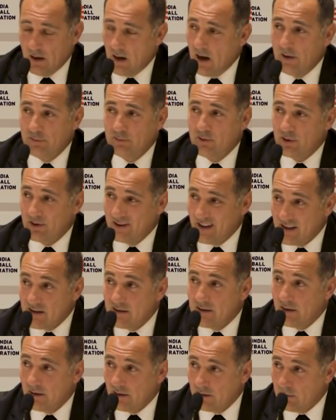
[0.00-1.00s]
After
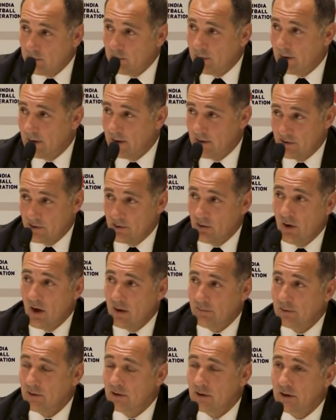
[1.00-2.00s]
testing the players, no,
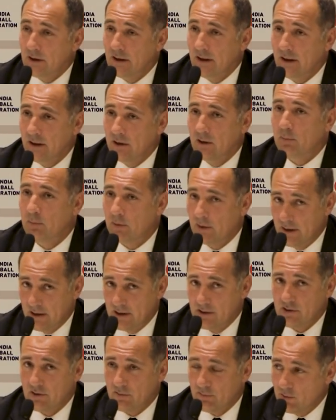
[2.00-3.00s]
after seeing the
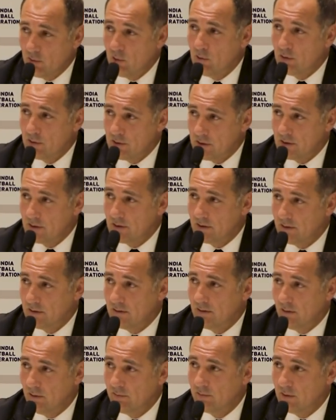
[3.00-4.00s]
players, of course.
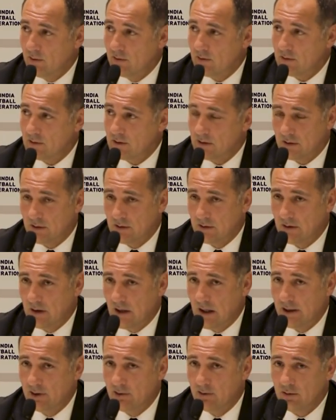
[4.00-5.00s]

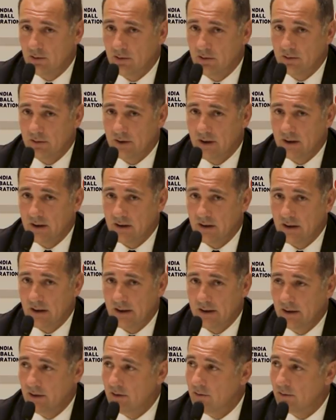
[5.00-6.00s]
I told you that I
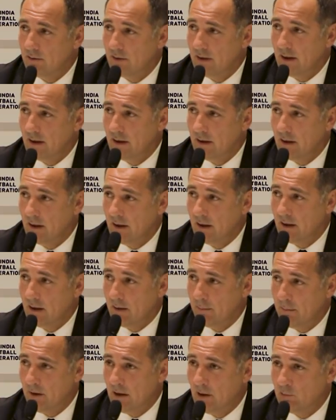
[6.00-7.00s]
need to take care
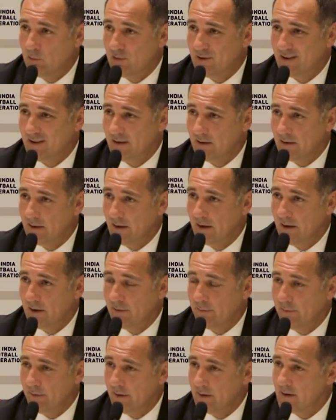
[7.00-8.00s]
about their
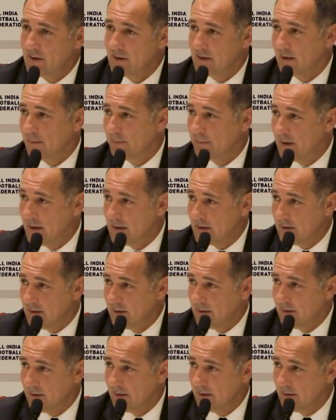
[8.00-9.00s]
fitness
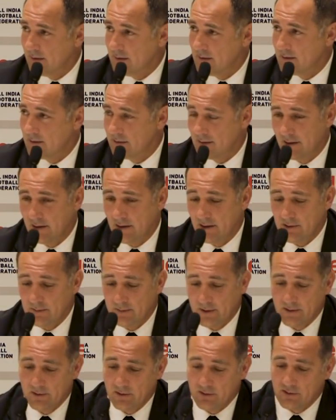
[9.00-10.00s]
capacity at this stage
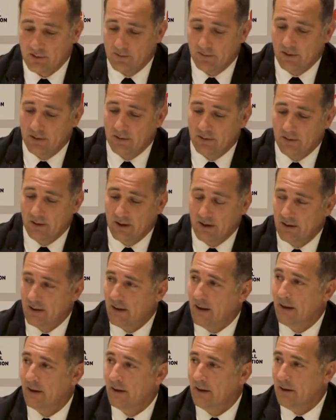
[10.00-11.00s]
because we don't need
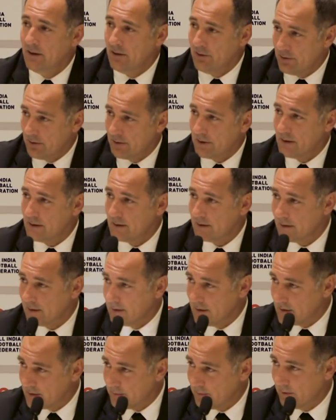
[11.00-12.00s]
any injuries at
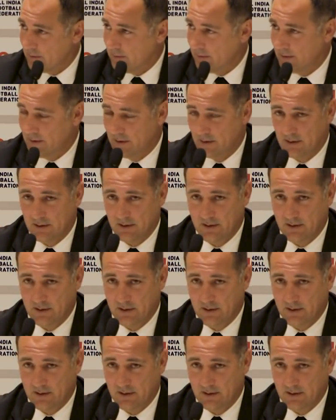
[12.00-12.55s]
this moment.